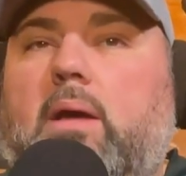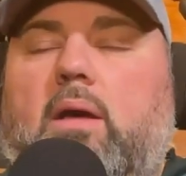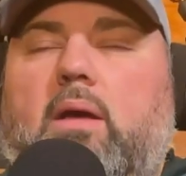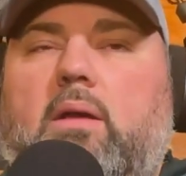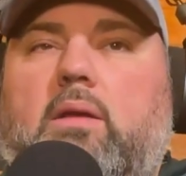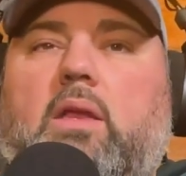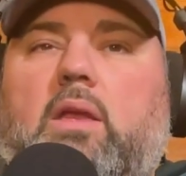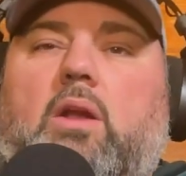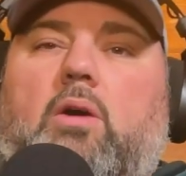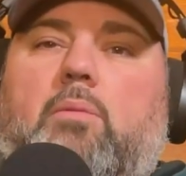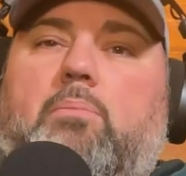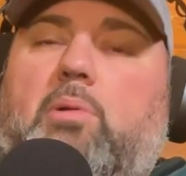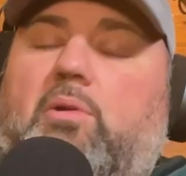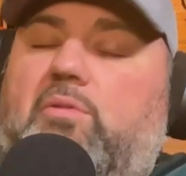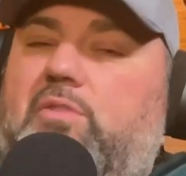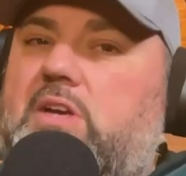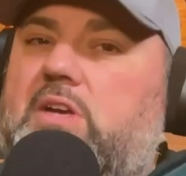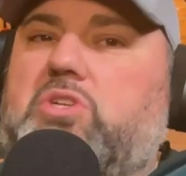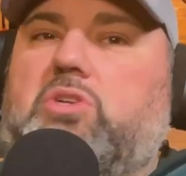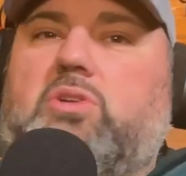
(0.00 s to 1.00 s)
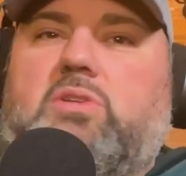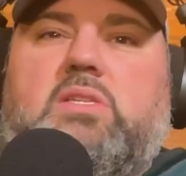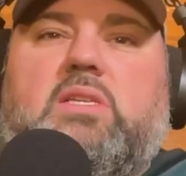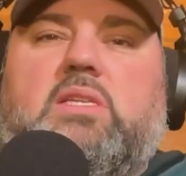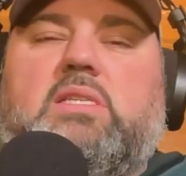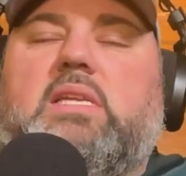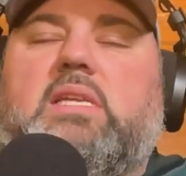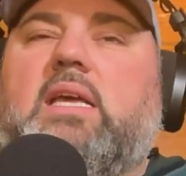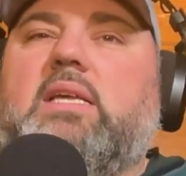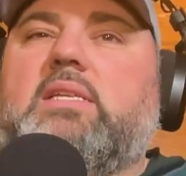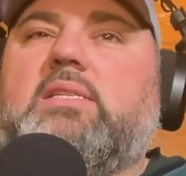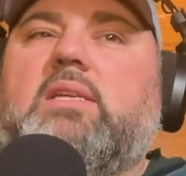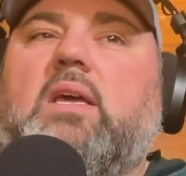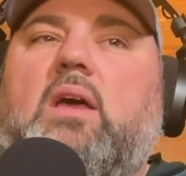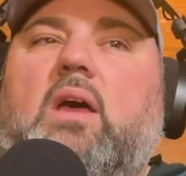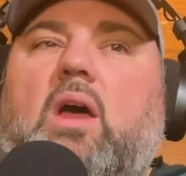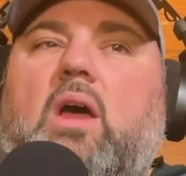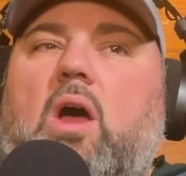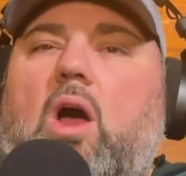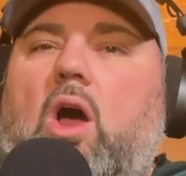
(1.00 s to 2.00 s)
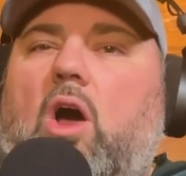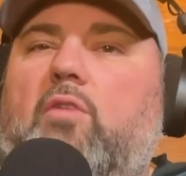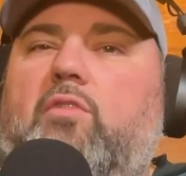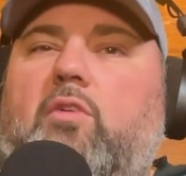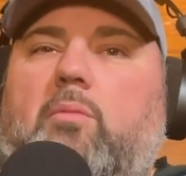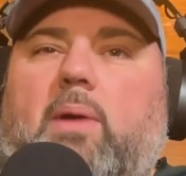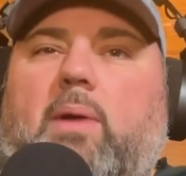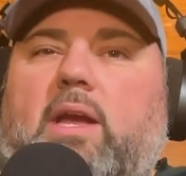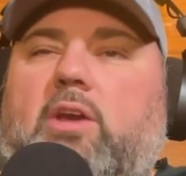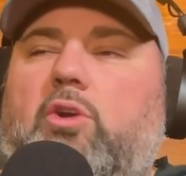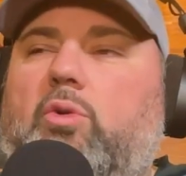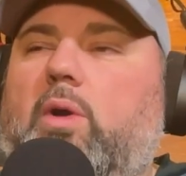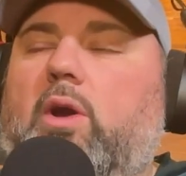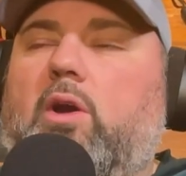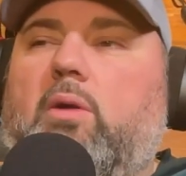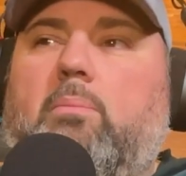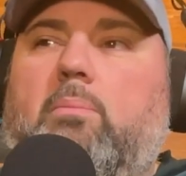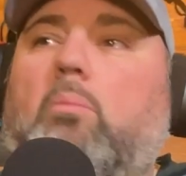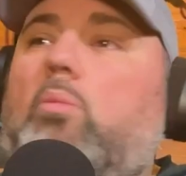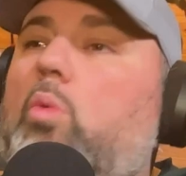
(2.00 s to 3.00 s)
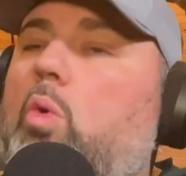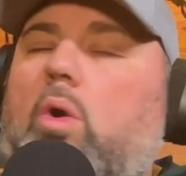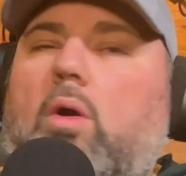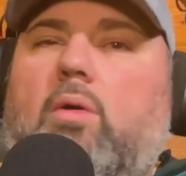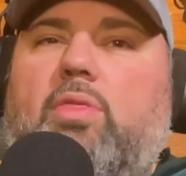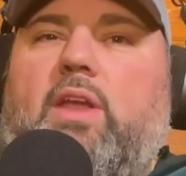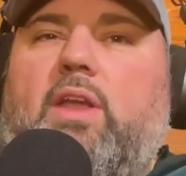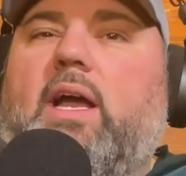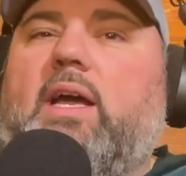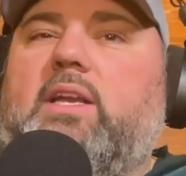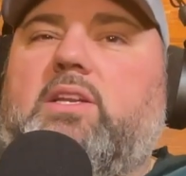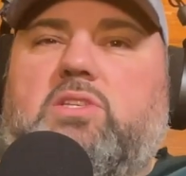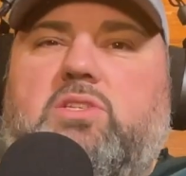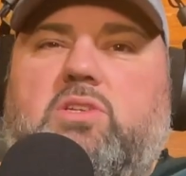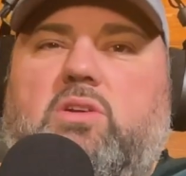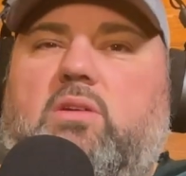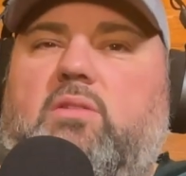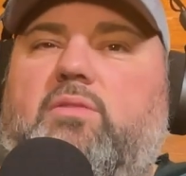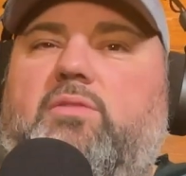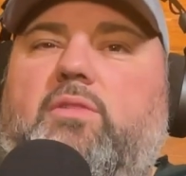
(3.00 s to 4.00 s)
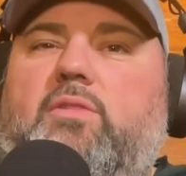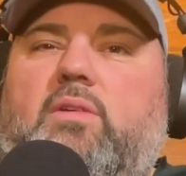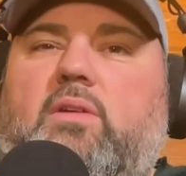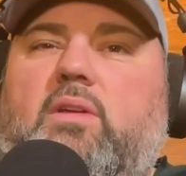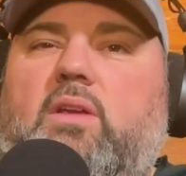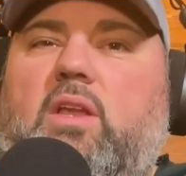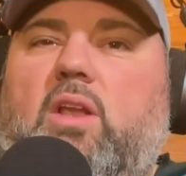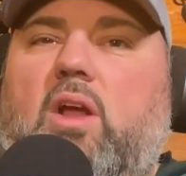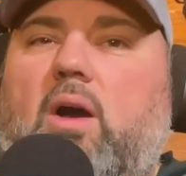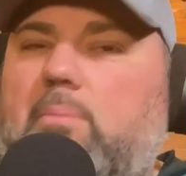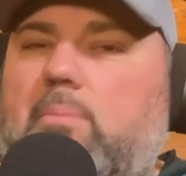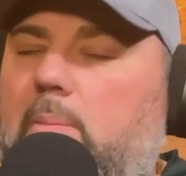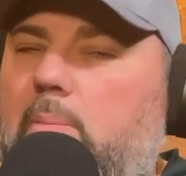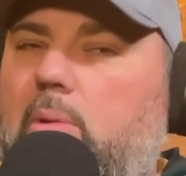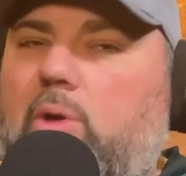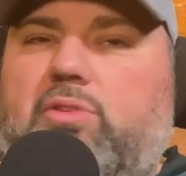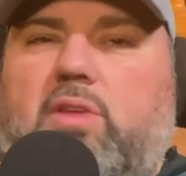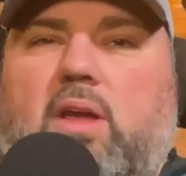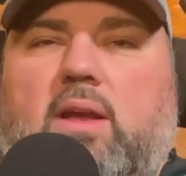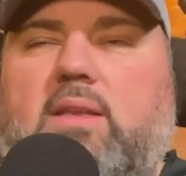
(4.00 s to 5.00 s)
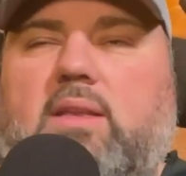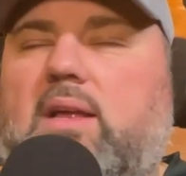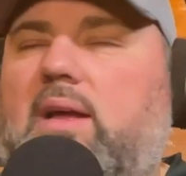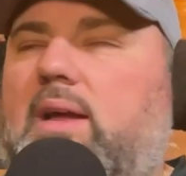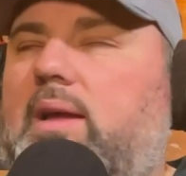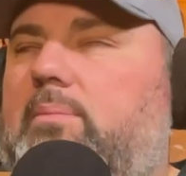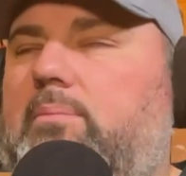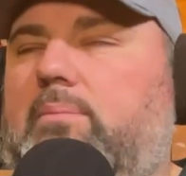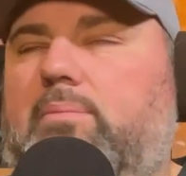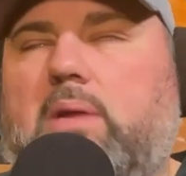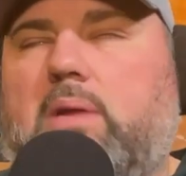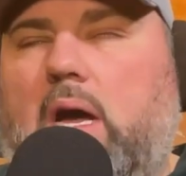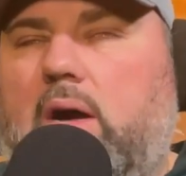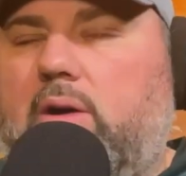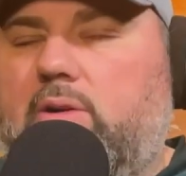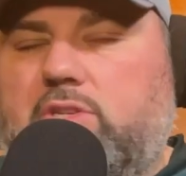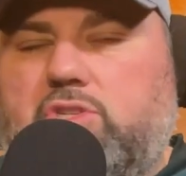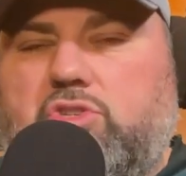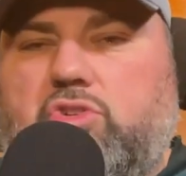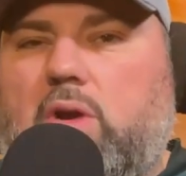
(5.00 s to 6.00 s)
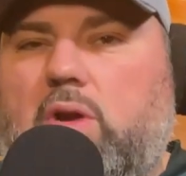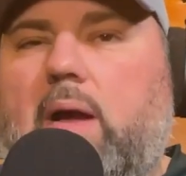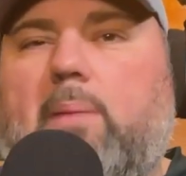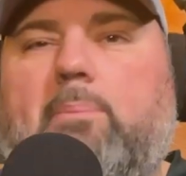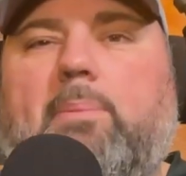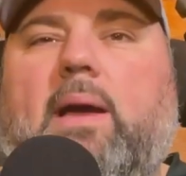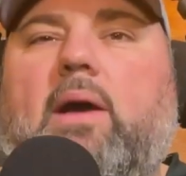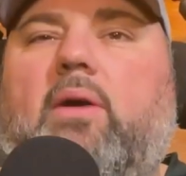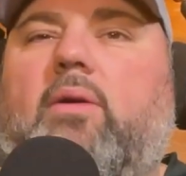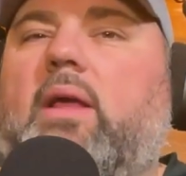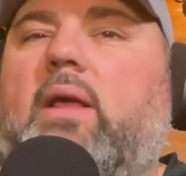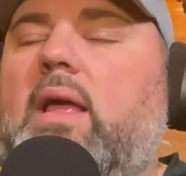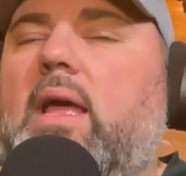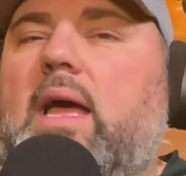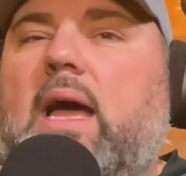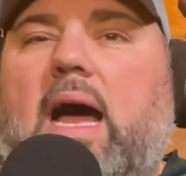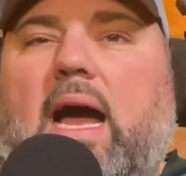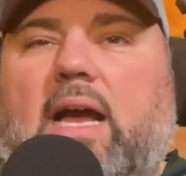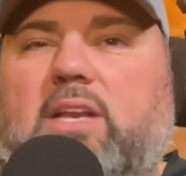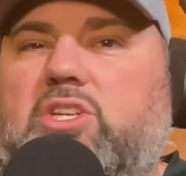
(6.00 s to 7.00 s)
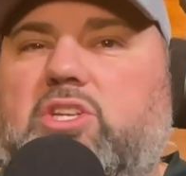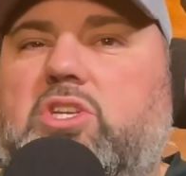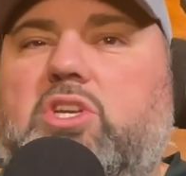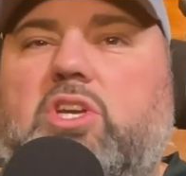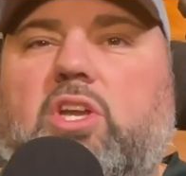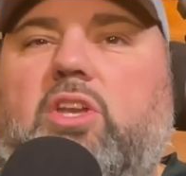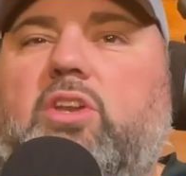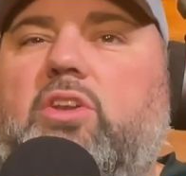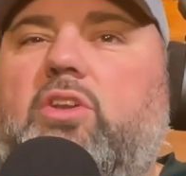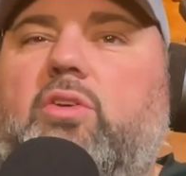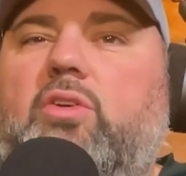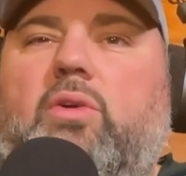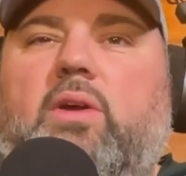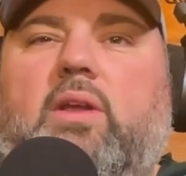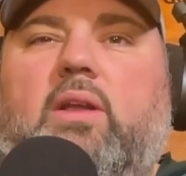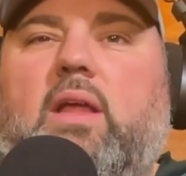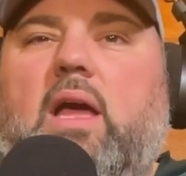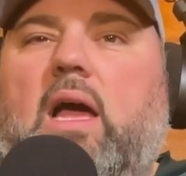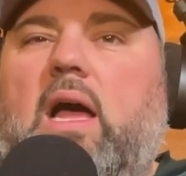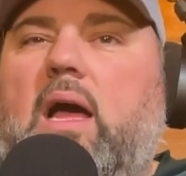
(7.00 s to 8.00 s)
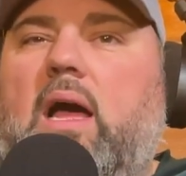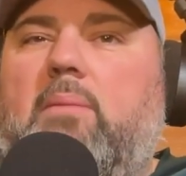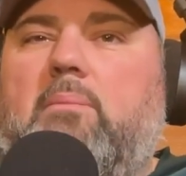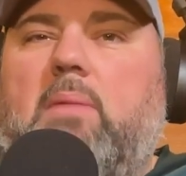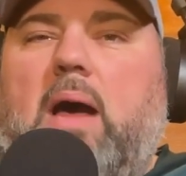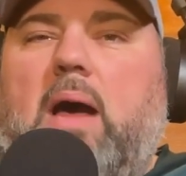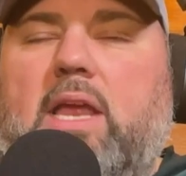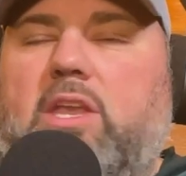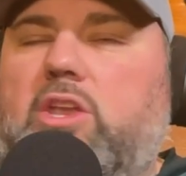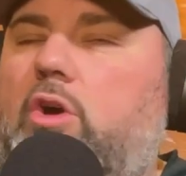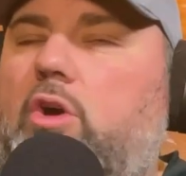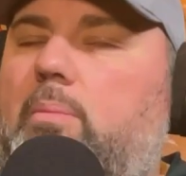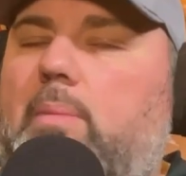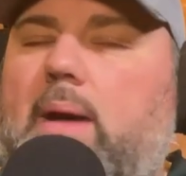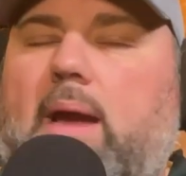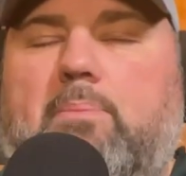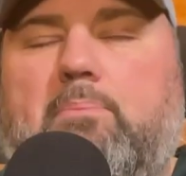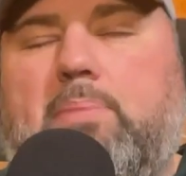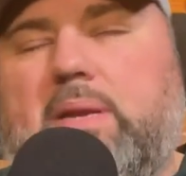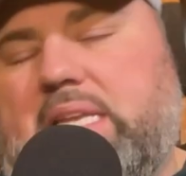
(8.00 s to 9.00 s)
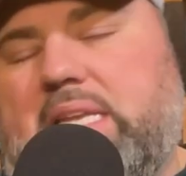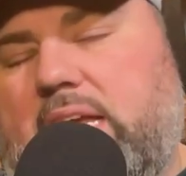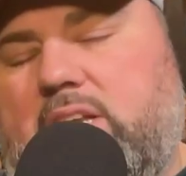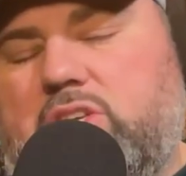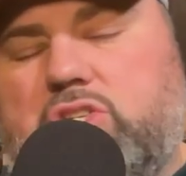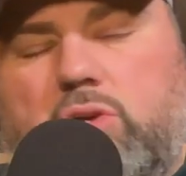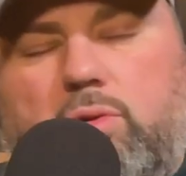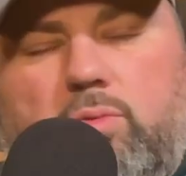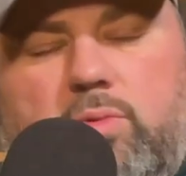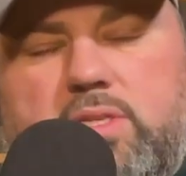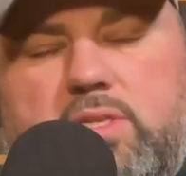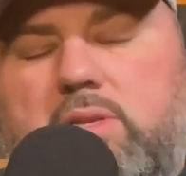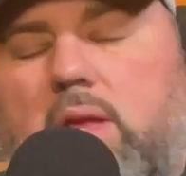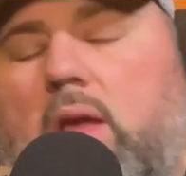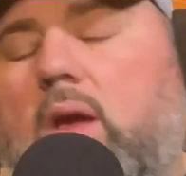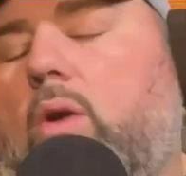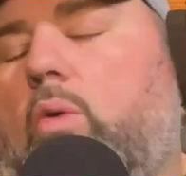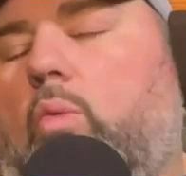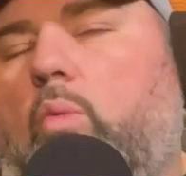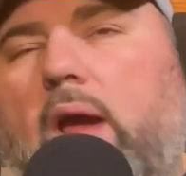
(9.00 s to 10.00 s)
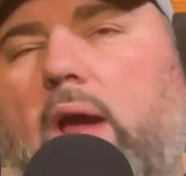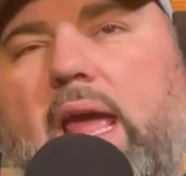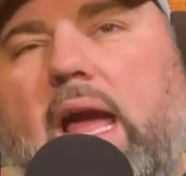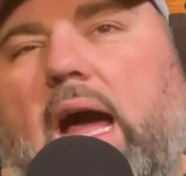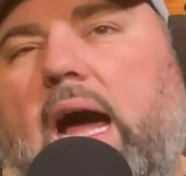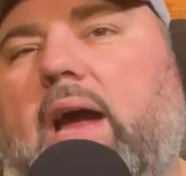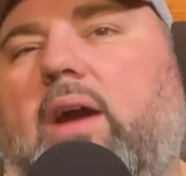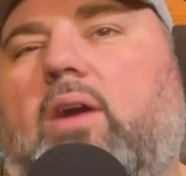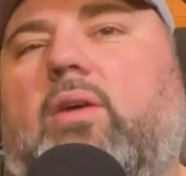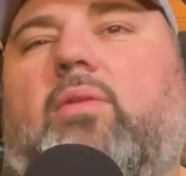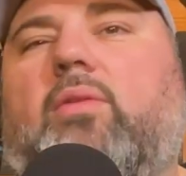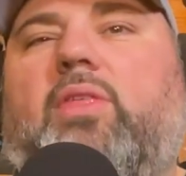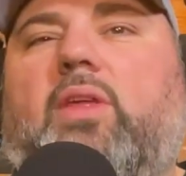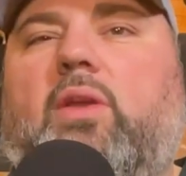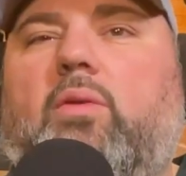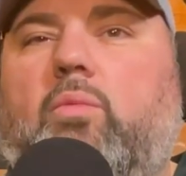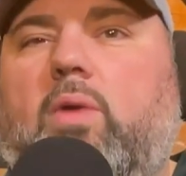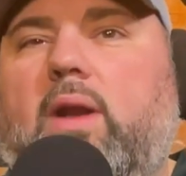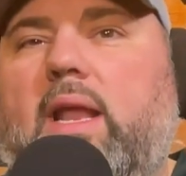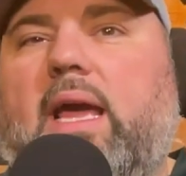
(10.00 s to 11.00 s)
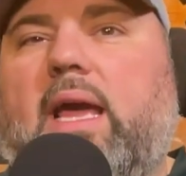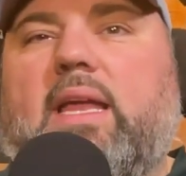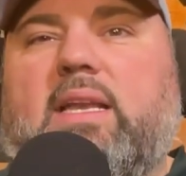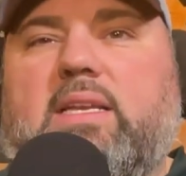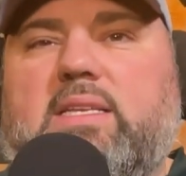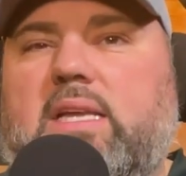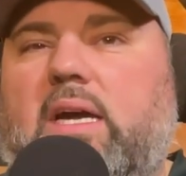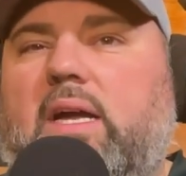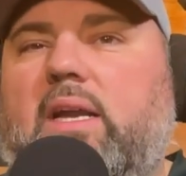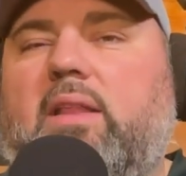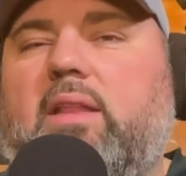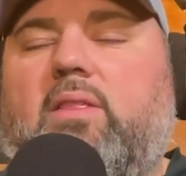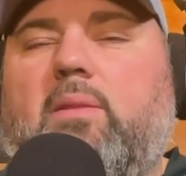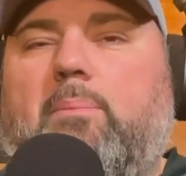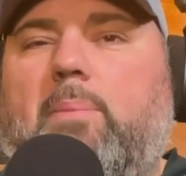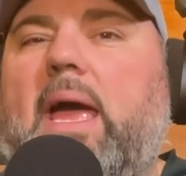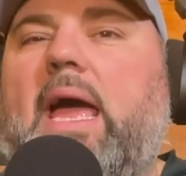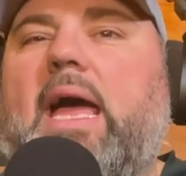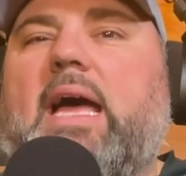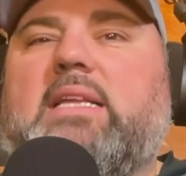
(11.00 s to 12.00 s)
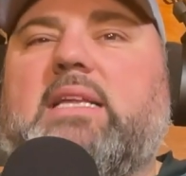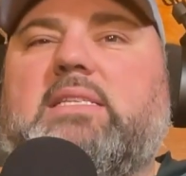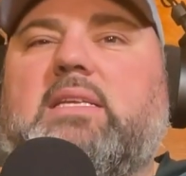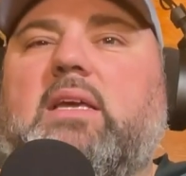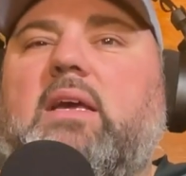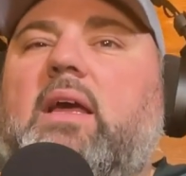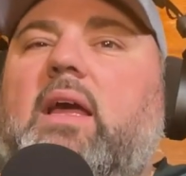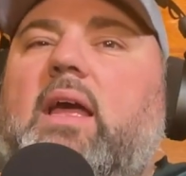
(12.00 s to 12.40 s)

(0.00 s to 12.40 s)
you know, professional success over my career more than I deserve. You know, I'm a multi-time college dropout. I just couldn't do it. Um, know my potential was way higher than what I had done in the past.